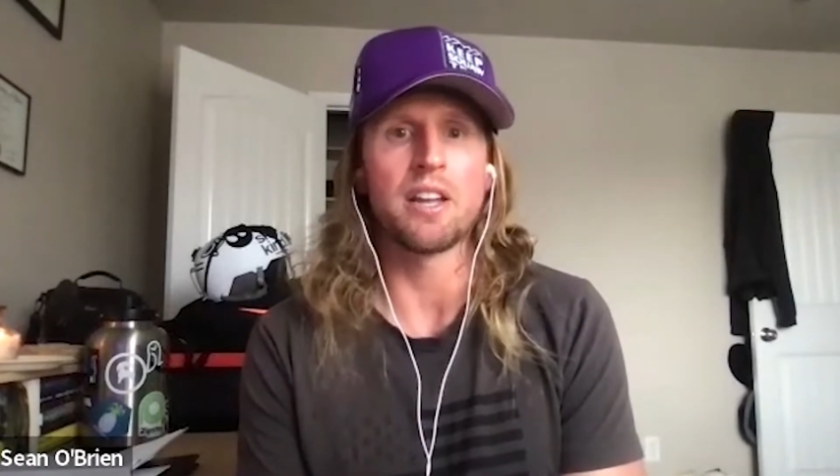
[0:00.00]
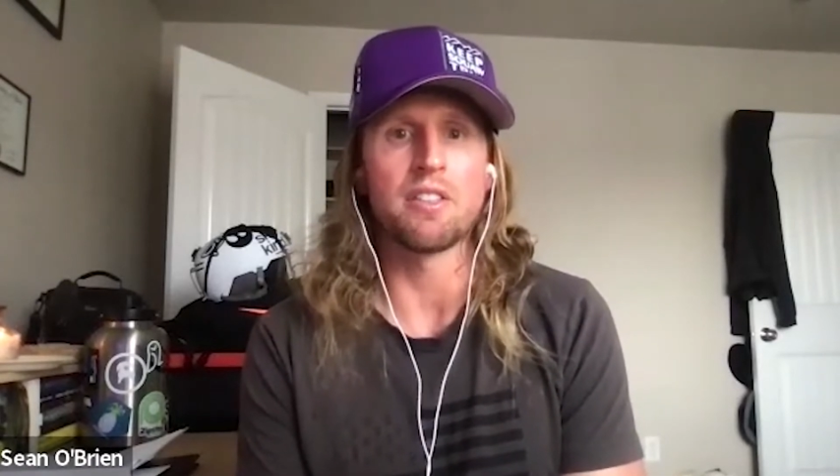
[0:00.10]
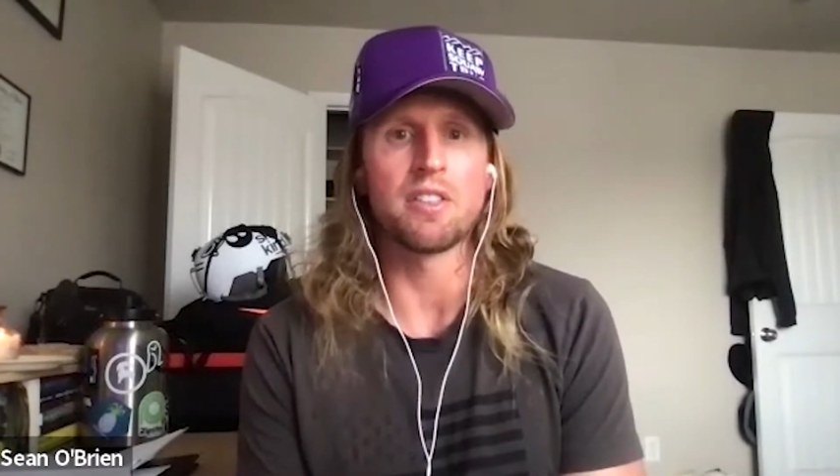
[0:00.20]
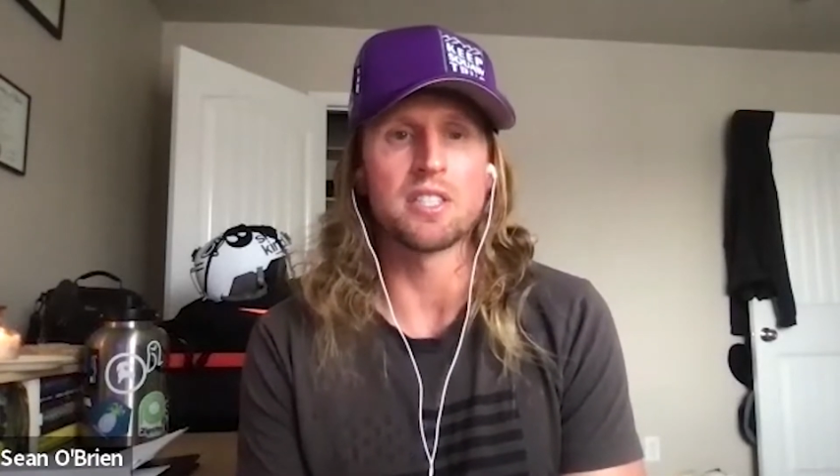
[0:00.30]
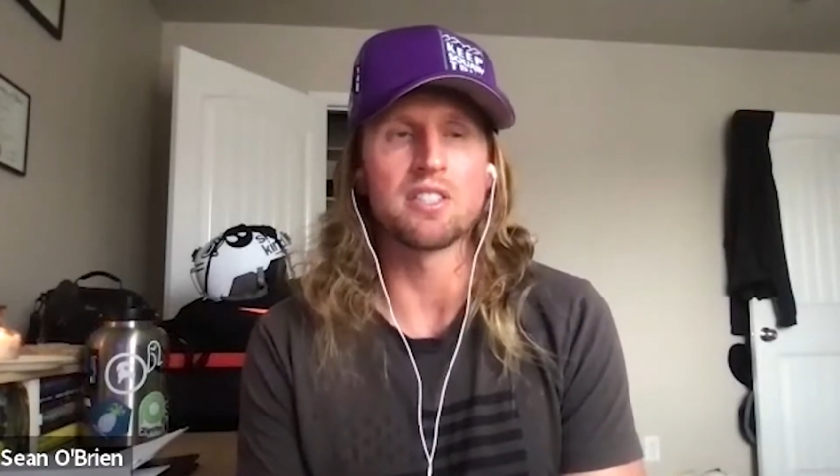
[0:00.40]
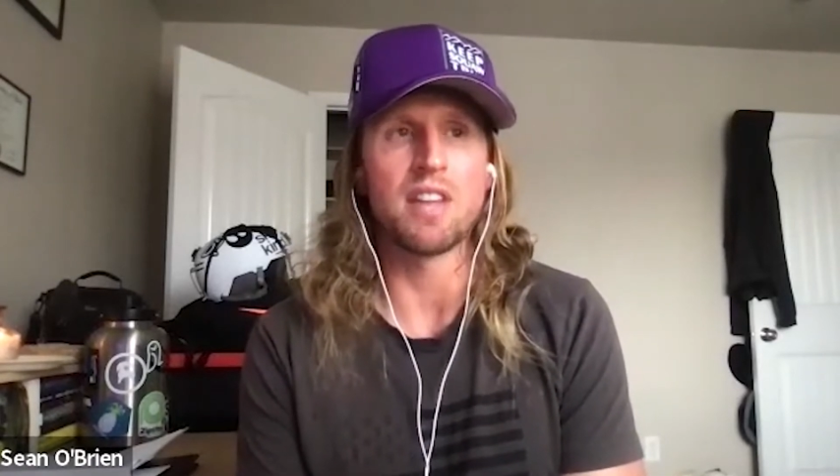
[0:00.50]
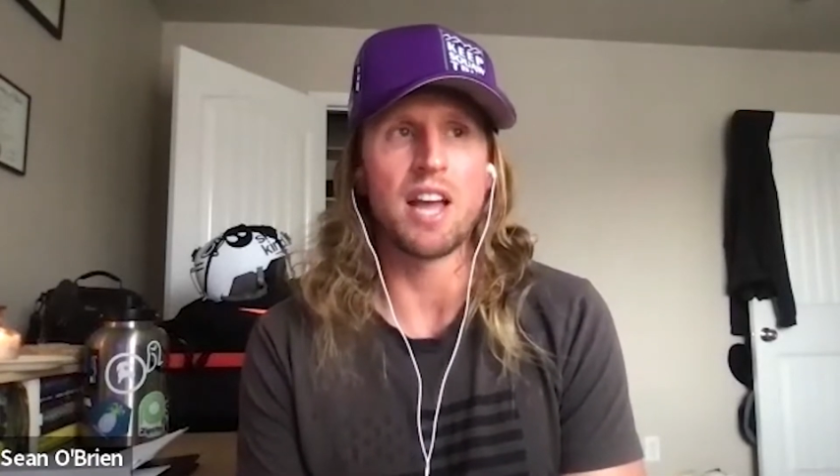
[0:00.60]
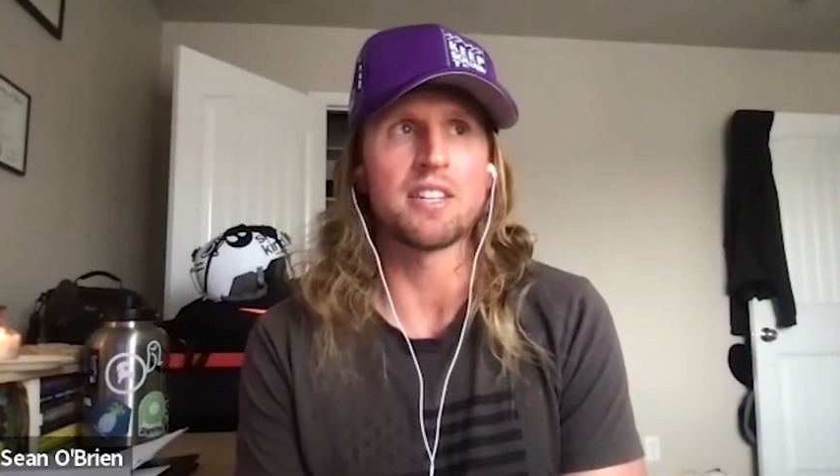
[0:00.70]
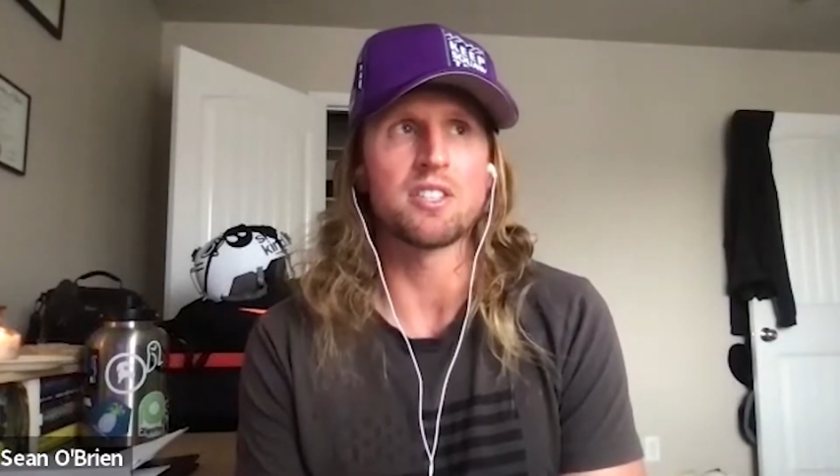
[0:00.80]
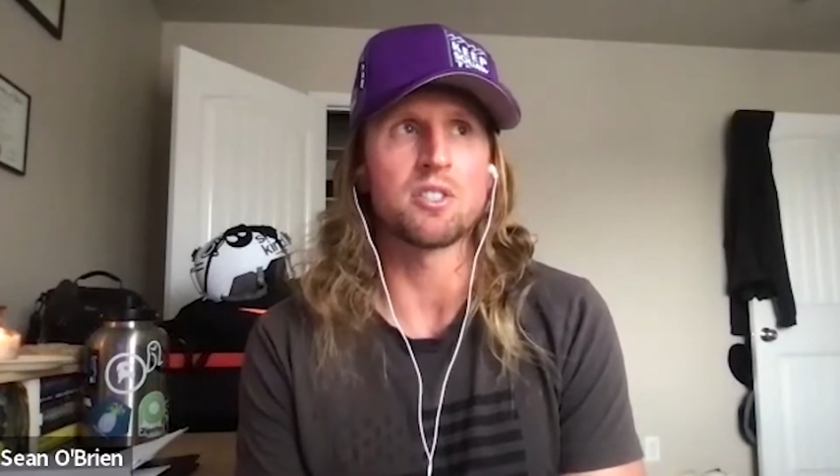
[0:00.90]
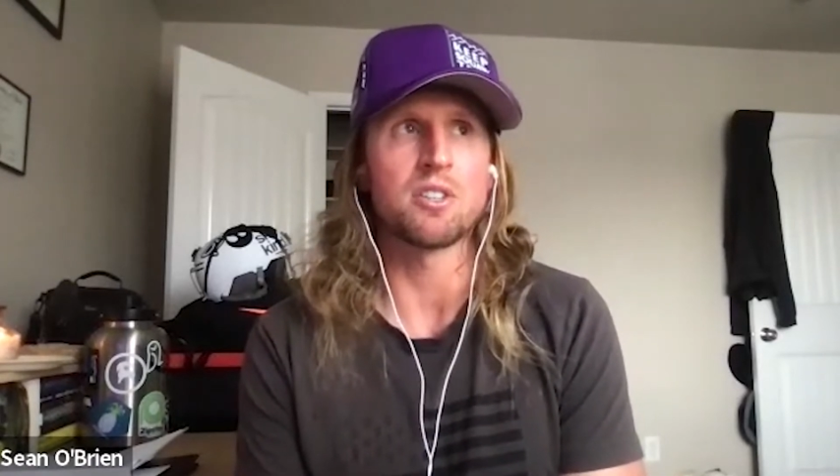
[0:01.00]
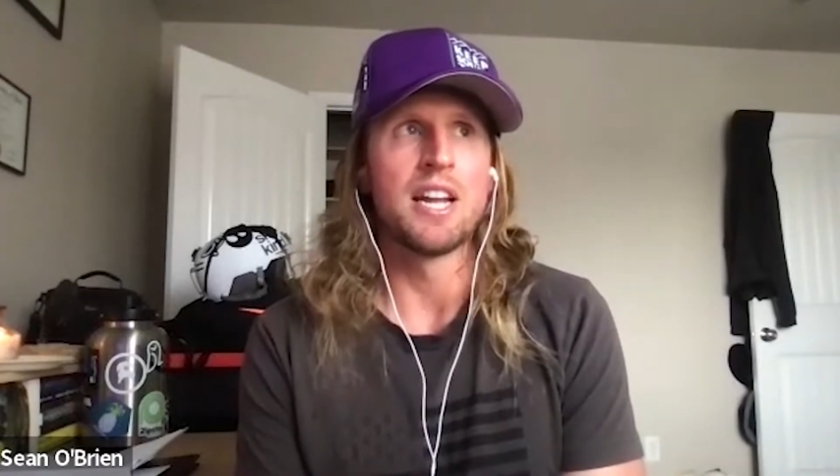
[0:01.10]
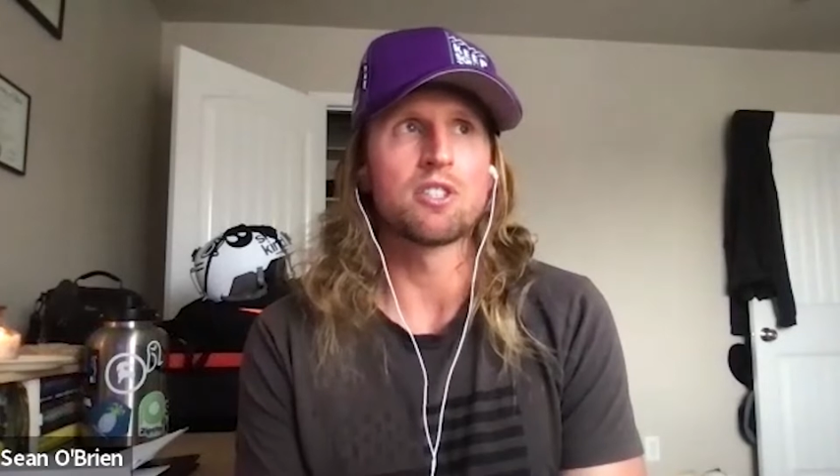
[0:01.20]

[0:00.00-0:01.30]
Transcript: and things of that nature.